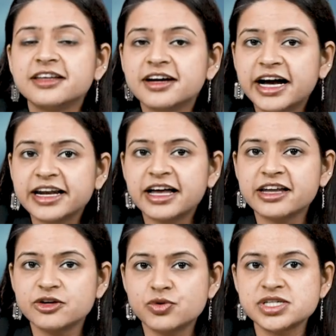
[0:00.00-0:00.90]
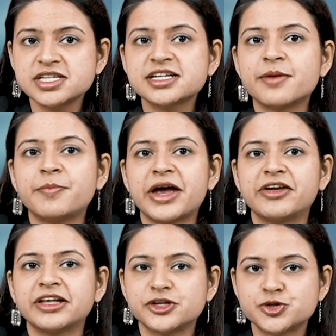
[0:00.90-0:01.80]
The guideline noted
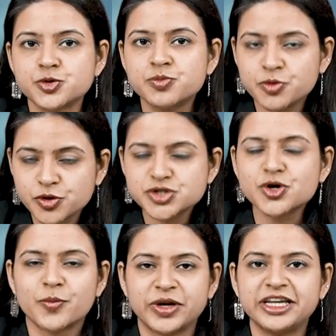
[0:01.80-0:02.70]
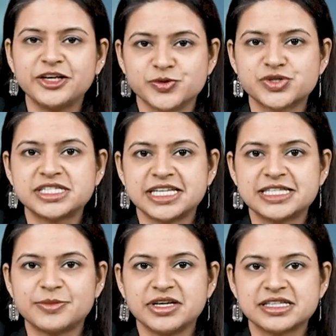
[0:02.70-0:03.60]
comparing the two most commonly used
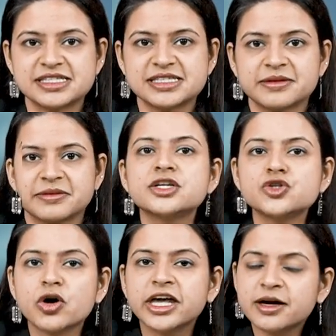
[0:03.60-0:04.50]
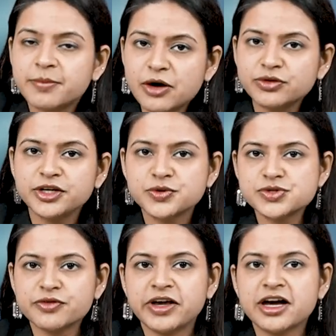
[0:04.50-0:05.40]
CCBs. Talking about the
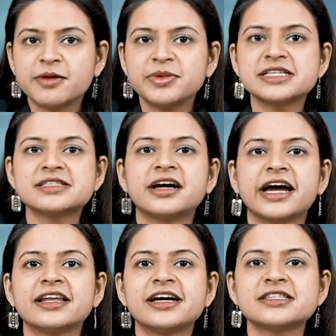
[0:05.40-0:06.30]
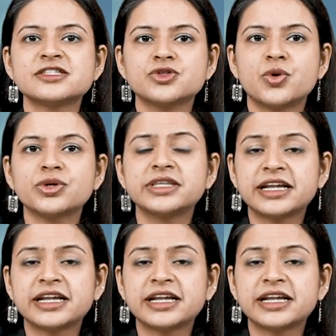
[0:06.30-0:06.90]
use of ARBs, the guidelines note